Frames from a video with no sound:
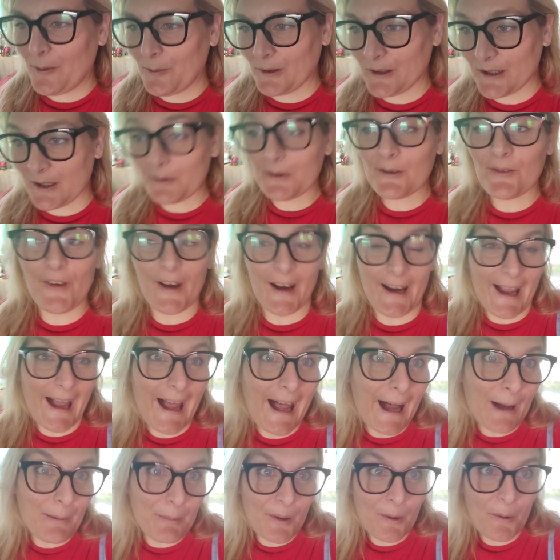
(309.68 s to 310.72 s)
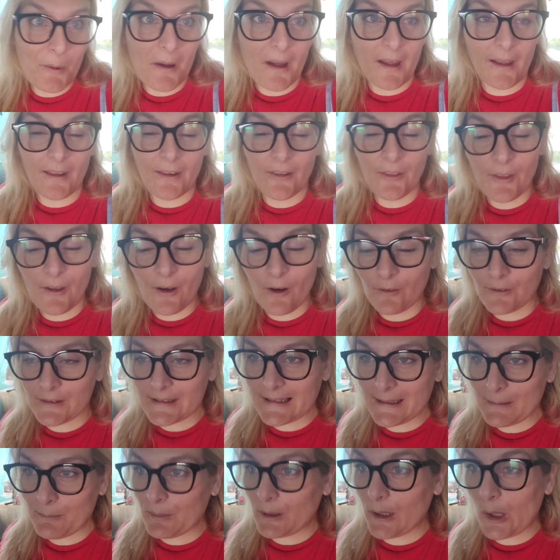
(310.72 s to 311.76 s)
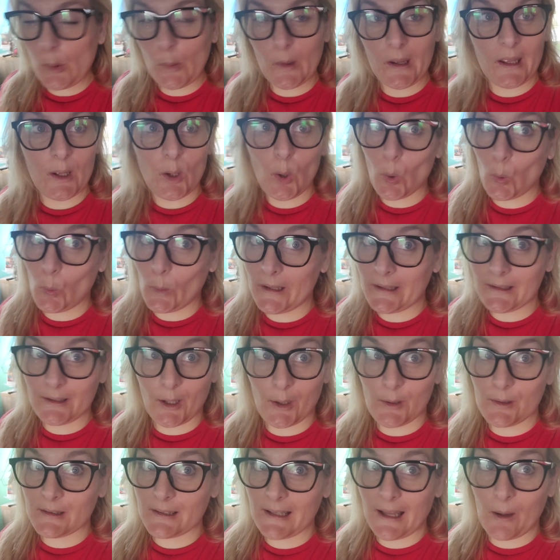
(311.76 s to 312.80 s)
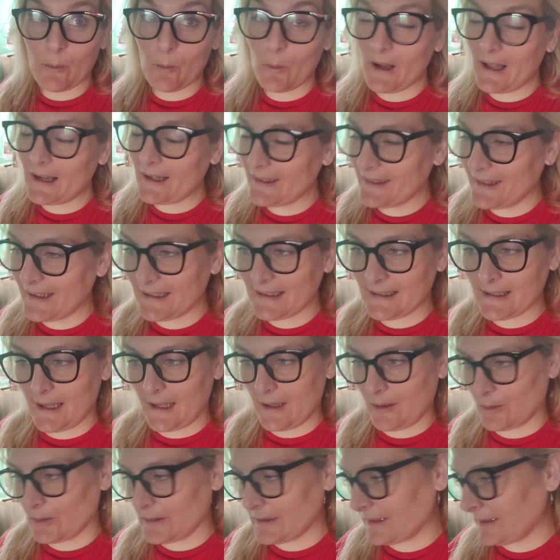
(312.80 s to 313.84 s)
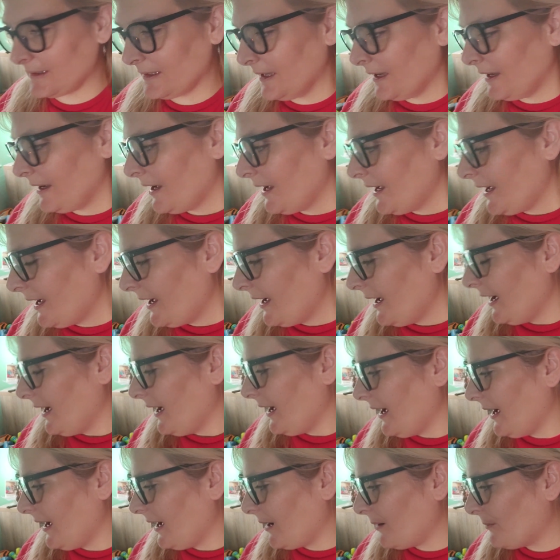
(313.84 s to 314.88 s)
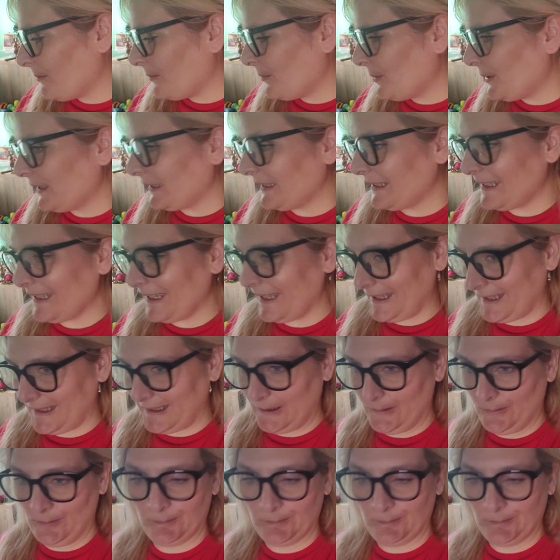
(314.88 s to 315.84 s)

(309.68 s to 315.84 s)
which he was very happy with. Obviously, Bluey always goes down well in this house. Um, but yeah.